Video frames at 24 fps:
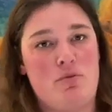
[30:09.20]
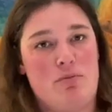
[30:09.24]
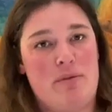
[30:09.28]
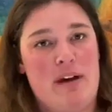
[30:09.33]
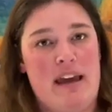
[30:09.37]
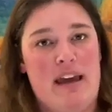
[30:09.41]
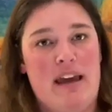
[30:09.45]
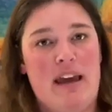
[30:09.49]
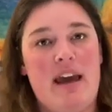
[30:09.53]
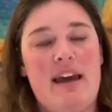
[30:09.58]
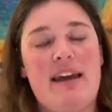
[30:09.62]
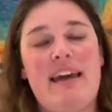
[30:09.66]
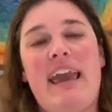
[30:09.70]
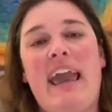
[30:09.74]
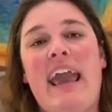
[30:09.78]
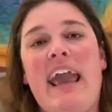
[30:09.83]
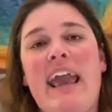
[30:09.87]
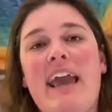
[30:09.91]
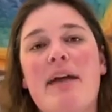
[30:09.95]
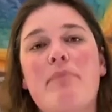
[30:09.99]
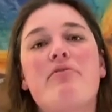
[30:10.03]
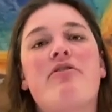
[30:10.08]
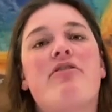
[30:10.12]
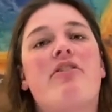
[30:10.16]
week
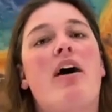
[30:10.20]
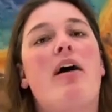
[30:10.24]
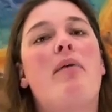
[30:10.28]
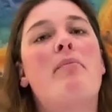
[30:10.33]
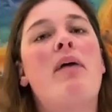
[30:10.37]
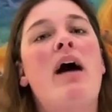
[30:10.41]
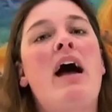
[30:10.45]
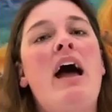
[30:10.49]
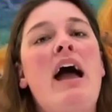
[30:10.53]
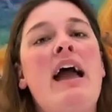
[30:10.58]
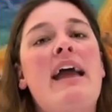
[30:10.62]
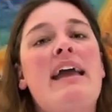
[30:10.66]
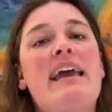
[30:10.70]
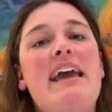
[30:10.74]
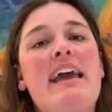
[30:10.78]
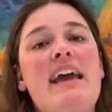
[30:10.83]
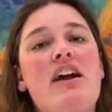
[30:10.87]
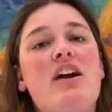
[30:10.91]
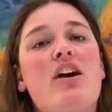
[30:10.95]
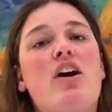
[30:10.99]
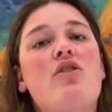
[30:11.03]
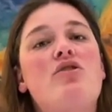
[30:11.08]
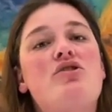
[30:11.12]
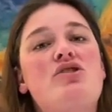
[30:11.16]
came from
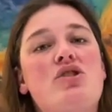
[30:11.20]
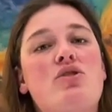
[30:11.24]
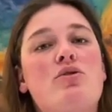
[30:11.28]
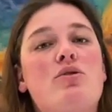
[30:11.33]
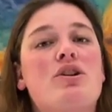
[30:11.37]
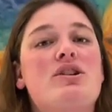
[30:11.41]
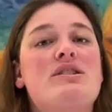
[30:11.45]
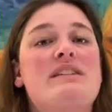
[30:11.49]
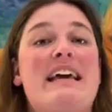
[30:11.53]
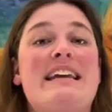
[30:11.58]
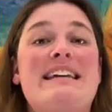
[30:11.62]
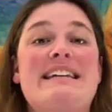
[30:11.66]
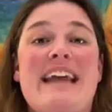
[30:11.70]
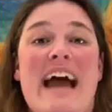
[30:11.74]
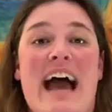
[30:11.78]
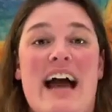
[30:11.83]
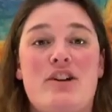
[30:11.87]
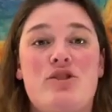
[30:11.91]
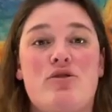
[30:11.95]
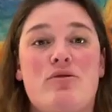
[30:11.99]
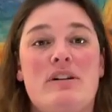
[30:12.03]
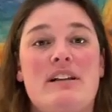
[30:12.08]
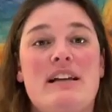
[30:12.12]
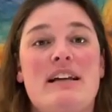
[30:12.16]
Eco Tour's
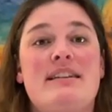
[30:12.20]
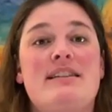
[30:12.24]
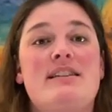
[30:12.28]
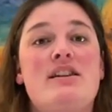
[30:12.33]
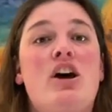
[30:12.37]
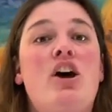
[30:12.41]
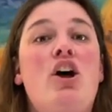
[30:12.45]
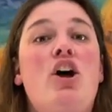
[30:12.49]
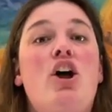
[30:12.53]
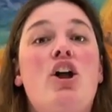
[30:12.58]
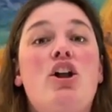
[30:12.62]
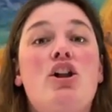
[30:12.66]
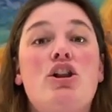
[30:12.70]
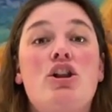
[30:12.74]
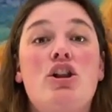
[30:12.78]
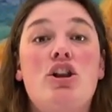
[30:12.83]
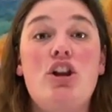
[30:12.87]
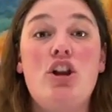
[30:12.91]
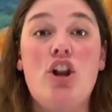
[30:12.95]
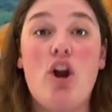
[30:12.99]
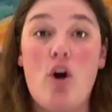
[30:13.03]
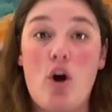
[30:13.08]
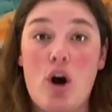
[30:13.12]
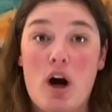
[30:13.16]
naturalist
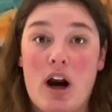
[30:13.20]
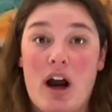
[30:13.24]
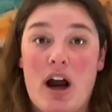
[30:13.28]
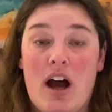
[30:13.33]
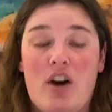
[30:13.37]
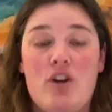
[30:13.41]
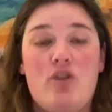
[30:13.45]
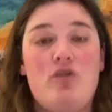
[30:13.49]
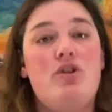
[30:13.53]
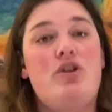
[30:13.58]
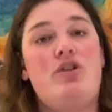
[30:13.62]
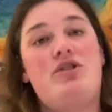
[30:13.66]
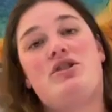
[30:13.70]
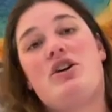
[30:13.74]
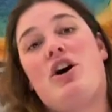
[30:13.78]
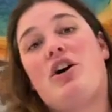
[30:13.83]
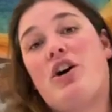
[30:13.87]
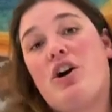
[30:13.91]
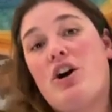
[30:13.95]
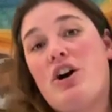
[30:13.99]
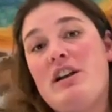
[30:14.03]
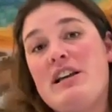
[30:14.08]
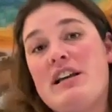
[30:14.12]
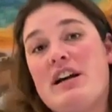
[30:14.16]
Laura, who you saw
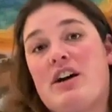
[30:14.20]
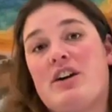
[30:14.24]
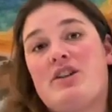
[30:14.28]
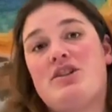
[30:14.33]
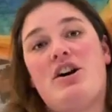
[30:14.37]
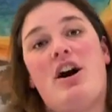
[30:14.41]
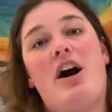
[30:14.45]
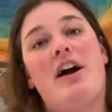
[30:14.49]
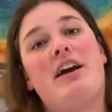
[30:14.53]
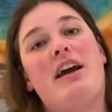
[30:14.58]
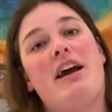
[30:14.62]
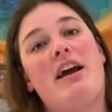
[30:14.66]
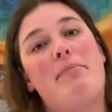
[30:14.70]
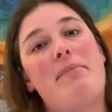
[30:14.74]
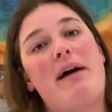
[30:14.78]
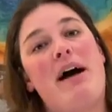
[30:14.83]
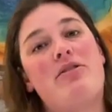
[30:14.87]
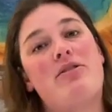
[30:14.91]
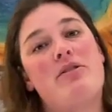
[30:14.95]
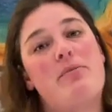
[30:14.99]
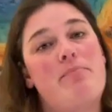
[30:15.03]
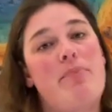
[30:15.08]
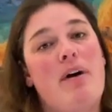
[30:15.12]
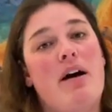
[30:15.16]
earlier talking
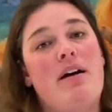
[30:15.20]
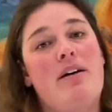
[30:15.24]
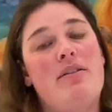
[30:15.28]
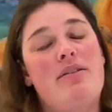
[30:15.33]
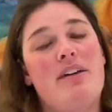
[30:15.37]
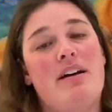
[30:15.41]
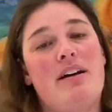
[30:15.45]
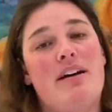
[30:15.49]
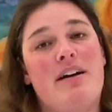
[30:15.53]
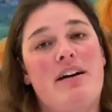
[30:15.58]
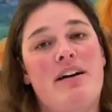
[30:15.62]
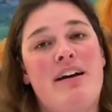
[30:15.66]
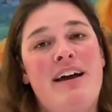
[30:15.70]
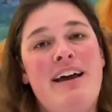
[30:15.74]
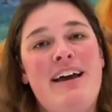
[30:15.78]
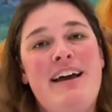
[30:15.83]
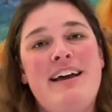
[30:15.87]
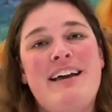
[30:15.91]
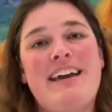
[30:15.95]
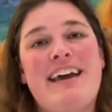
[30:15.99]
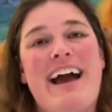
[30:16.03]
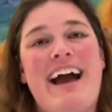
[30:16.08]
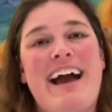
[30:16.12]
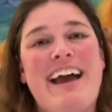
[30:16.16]
about the
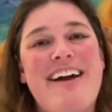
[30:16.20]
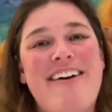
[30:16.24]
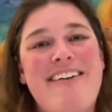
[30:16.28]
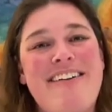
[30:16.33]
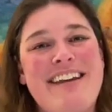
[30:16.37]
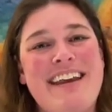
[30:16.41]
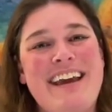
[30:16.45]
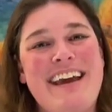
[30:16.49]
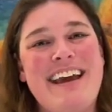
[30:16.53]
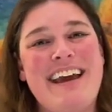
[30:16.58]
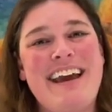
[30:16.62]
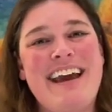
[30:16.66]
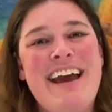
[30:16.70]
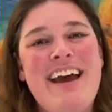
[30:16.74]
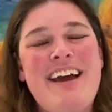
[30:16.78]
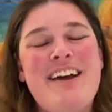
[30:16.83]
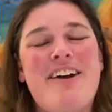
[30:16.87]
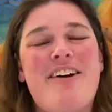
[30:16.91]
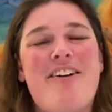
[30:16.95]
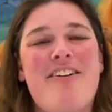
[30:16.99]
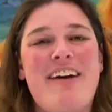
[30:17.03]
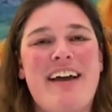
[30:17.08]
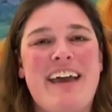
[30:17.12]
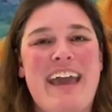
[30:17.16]
coyote
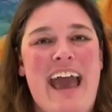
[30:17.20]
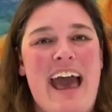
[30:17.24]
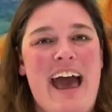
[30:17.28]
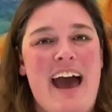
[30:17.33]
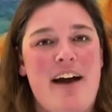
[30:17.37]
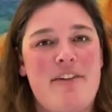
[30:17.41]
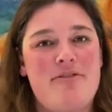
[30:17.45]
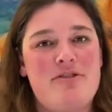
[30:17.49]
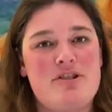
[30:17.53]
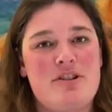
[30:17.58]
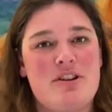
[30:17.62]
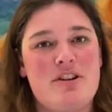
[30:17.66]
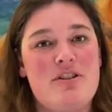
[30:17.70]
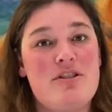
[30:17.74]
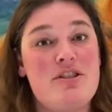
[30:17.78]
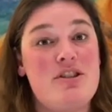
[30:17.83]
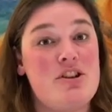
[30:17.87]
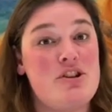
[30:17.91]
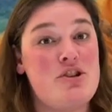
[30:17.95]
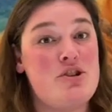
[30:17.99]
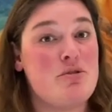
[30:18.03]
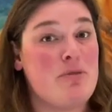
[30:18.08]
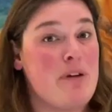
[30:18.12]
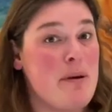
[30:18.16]
going after
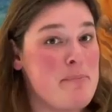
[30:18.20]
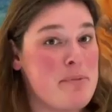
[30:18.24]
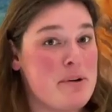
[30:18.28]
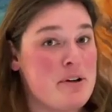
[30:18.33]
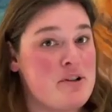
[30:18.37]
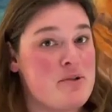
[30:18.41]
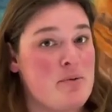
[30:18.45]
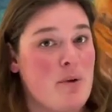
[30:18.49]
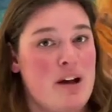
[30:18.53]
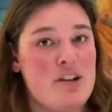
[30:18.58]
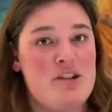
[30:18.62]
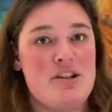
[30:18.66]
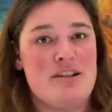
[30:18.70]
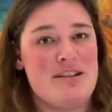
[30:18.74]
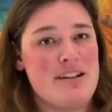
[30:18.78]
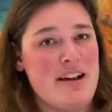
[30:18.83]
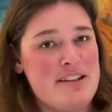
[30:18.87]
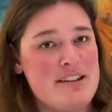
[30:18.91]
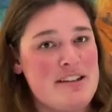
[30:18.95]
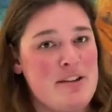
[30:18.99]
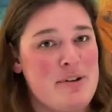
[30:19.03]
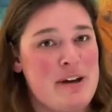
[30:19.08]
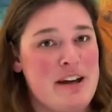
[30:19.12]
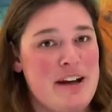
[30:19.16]
the trumpeter swan. She's
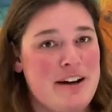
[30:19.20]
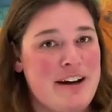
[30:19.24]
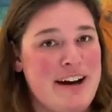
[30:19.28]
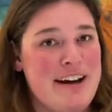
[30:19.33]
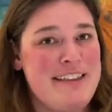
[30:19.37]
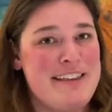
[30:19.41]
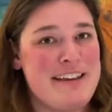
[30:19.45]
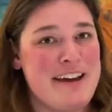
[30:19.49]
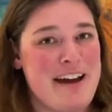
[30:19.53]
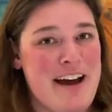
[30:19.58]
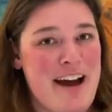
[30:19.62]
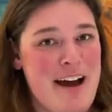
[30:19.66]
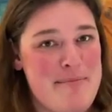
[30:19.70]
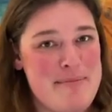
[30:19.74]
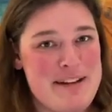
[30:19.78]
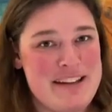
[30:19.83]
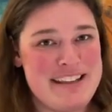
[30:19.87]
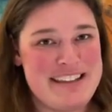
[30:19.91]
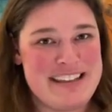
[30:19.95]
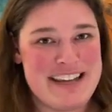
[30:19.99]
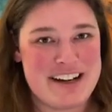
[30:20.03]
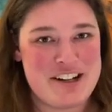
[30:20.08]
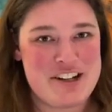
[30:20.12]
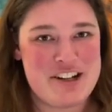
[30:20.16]
also here in the
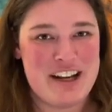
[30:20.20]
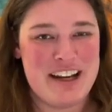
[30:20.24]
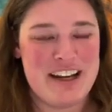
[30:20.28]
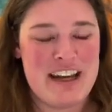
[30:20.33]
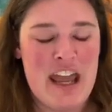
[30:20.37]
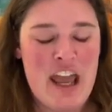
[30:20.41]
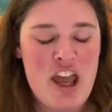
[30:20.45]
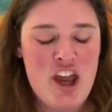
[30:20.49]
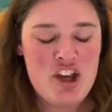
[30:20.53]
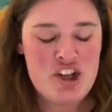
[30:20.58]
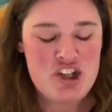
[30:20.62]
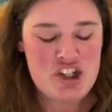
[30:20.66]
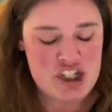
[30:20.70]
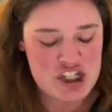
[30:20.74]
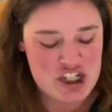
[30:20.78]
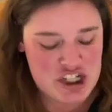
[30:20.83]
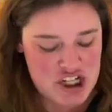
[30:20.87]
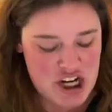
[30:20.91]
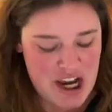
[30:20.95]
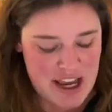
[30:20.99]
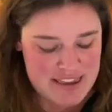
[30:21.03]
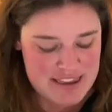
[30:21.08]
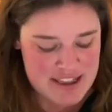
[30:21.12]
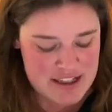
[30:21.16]
comments section. She
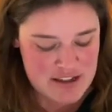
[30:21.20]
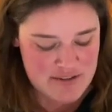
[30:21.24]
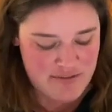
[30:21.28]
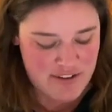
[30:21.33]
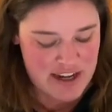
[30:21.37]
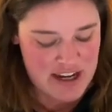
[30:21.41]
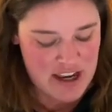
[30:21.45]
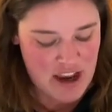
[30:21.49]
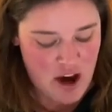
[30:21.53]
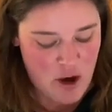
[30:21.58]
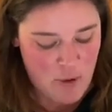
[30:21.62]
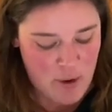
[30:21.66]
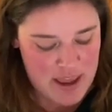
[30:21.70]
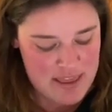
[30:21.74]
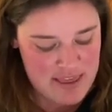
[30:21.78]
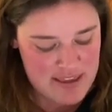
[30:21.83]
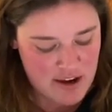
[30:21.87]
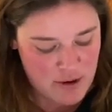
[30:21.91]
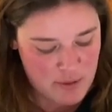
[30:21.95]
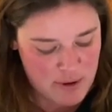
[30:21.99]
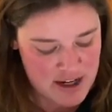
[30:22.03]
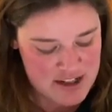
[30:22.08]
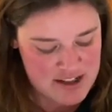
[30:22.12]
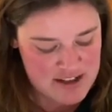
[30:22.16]
shot this video, and the
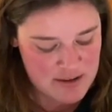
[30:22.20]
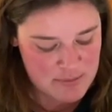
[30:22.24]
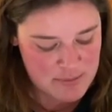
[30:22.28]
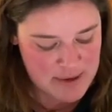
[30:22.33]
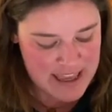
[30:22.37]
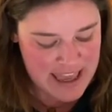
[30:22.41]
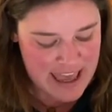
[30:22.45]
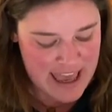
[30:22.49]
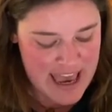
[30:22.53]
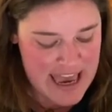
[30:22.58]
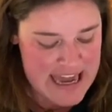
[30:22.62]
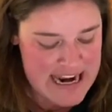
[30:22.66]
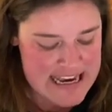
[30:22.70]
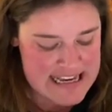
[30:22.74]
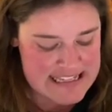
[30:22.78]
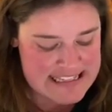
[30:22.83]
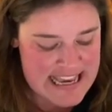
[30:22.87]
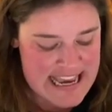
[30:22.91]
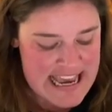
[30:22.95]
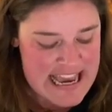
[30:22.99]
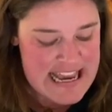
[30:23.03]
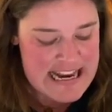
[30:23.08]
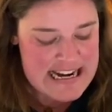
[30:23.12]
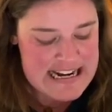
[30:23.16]
question we had is,
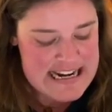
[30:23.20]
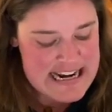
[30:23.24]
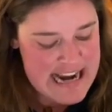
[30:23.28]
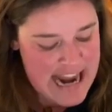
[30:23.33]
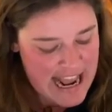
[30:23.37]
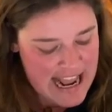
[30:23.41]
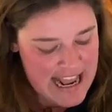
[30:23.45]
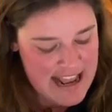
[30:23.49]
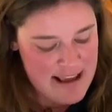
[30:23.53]
name